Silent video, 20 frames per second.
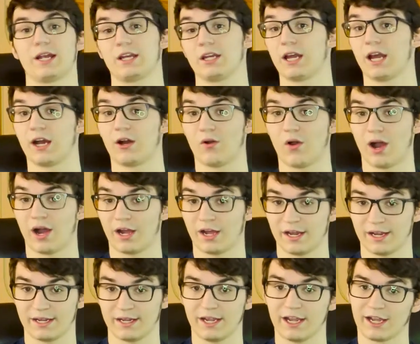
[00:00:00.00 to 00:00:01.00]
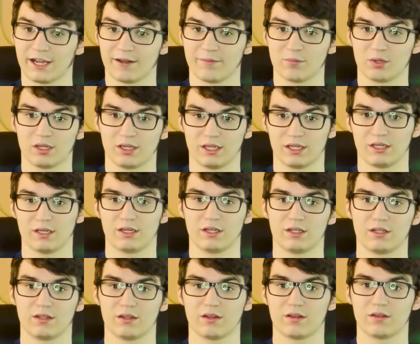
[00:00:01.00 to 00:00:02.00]
now, I am in
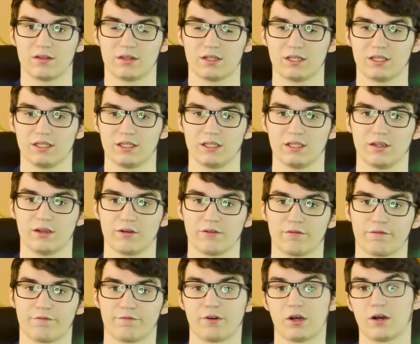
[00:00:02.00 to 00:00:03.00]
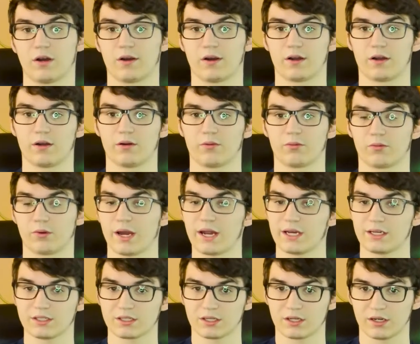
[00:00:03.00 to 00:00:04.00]
the far
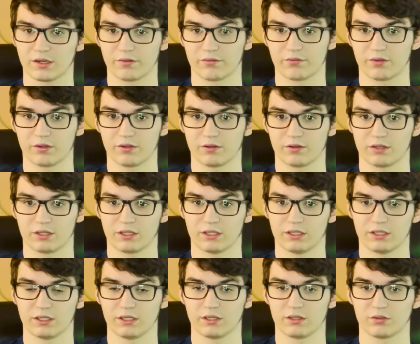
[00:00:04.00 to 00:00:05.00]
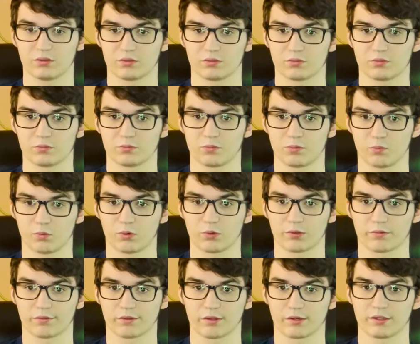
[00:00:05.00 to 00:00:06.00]
right of the rule
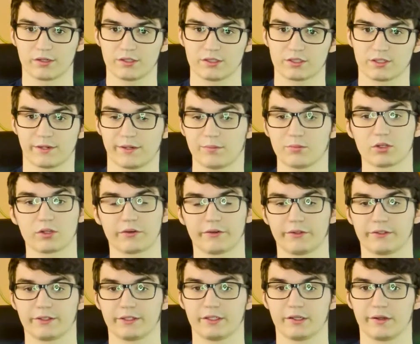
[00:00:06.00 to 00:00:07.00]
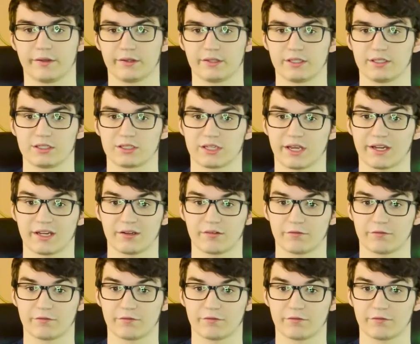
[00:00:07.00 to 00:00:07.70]
of thirds. I am currently on the second